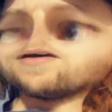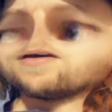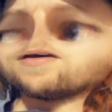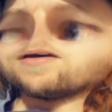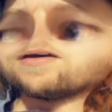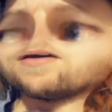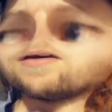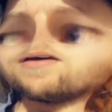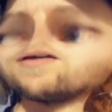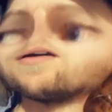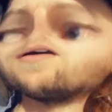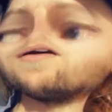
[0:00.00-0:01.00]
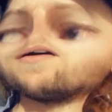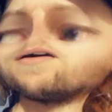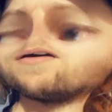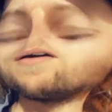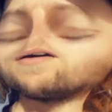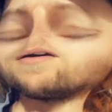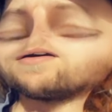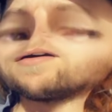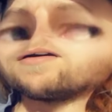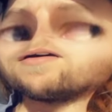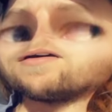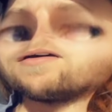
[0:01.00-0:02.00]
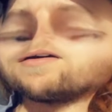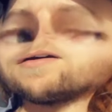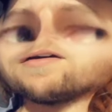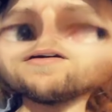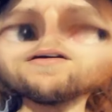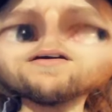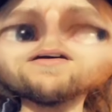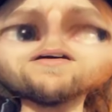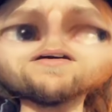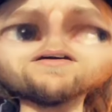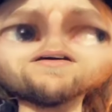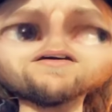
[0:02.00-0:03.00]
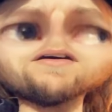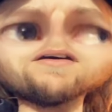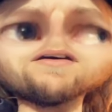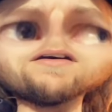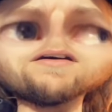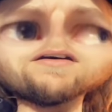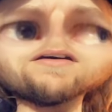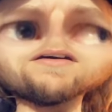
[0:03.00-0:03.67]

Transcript: [no speech]